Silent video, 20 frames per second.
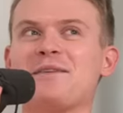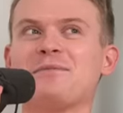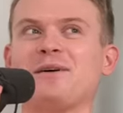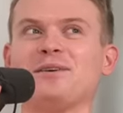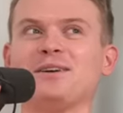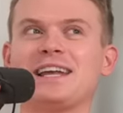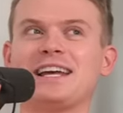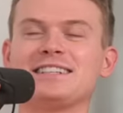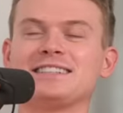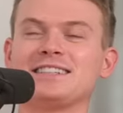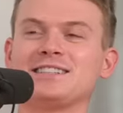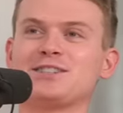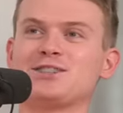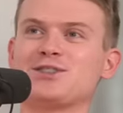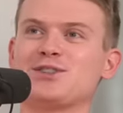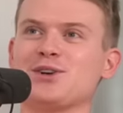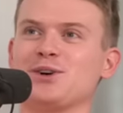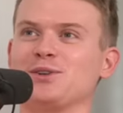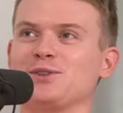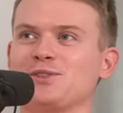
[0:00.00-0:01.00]
bolognese is
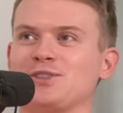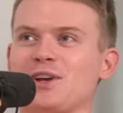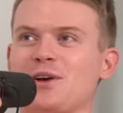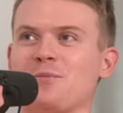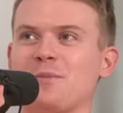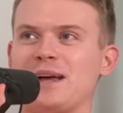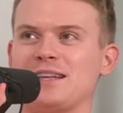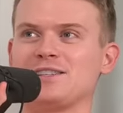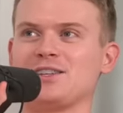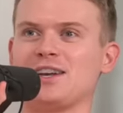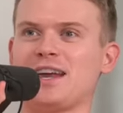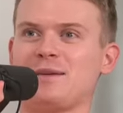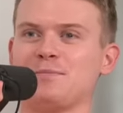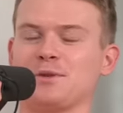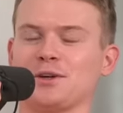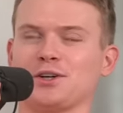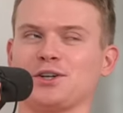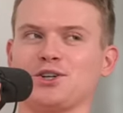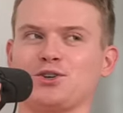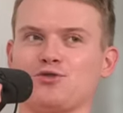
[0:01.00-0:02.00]
such a better name
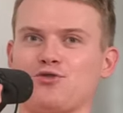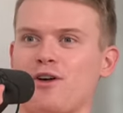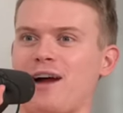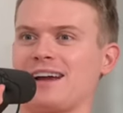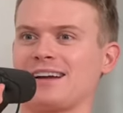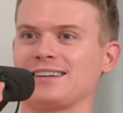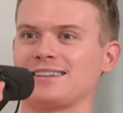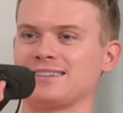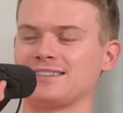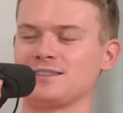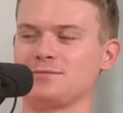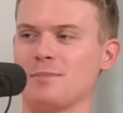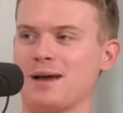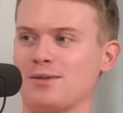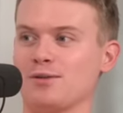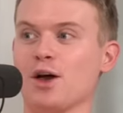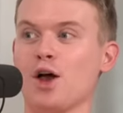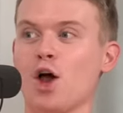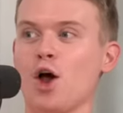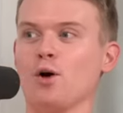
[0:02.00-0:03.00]
than Crank Smith.
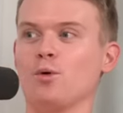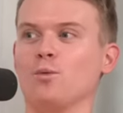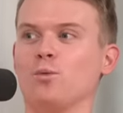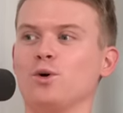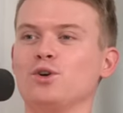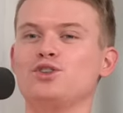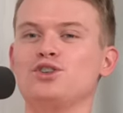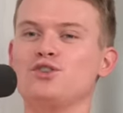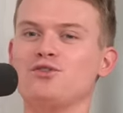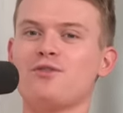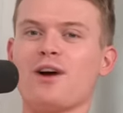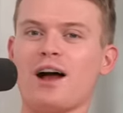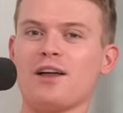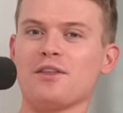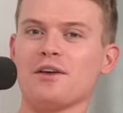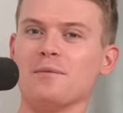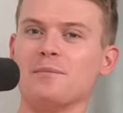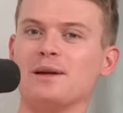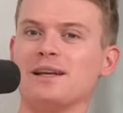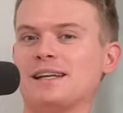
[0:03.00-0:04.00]
Would you
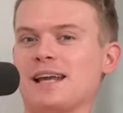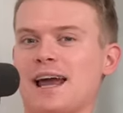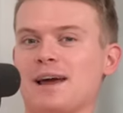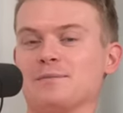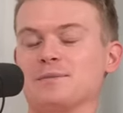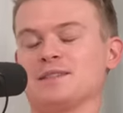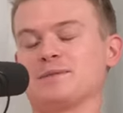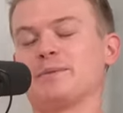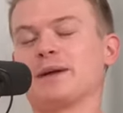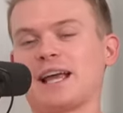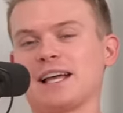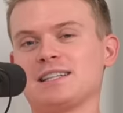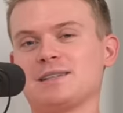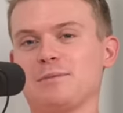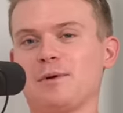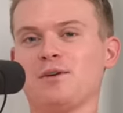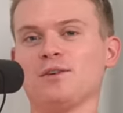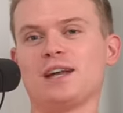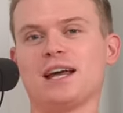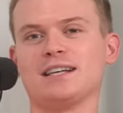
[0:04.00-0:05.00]
rather be named spaghetti
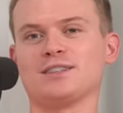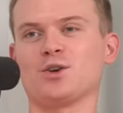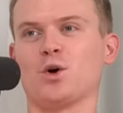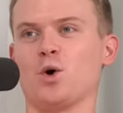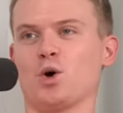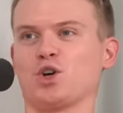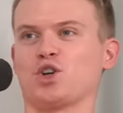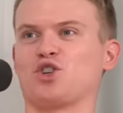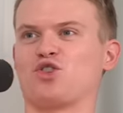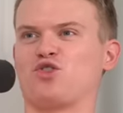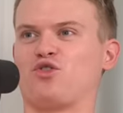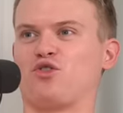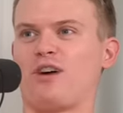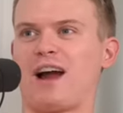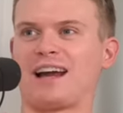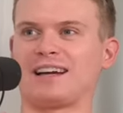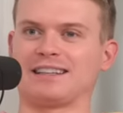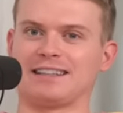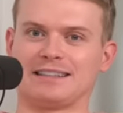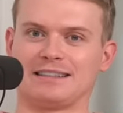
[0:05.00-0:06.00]
bolognese or
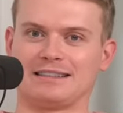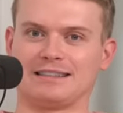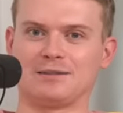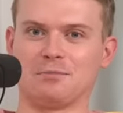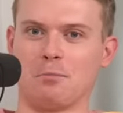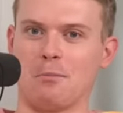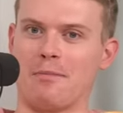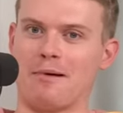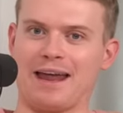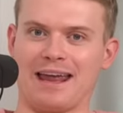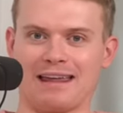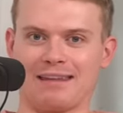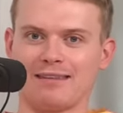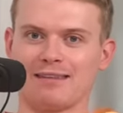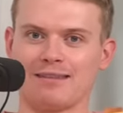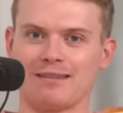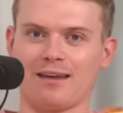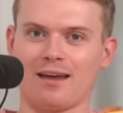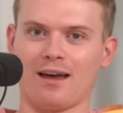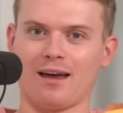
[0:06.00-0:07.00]
Crank
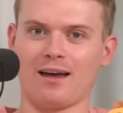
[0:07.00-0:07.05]
Smith?